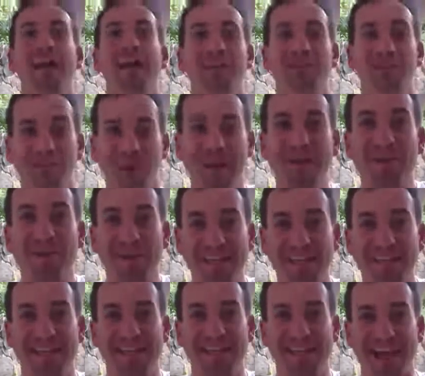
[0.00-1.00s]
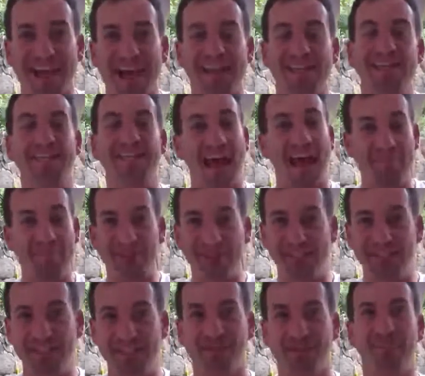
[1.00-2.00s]
And the way we did that is
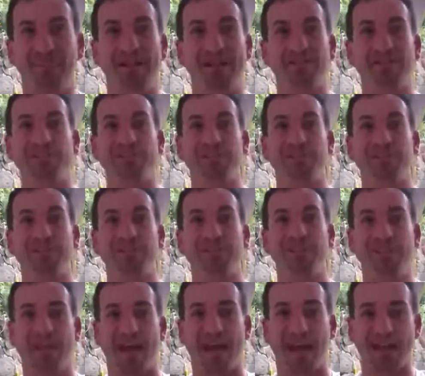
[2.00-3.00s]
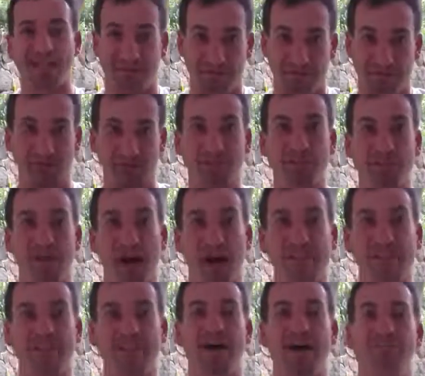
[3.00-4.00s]
tapping into our mentor success, Vick
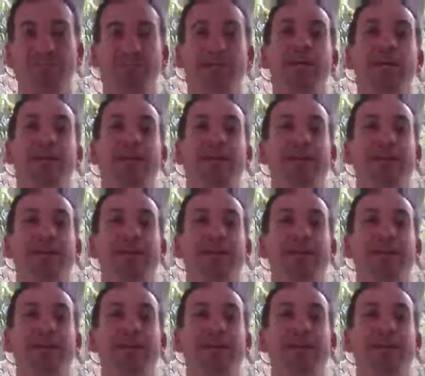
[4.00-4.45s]
Strizheus.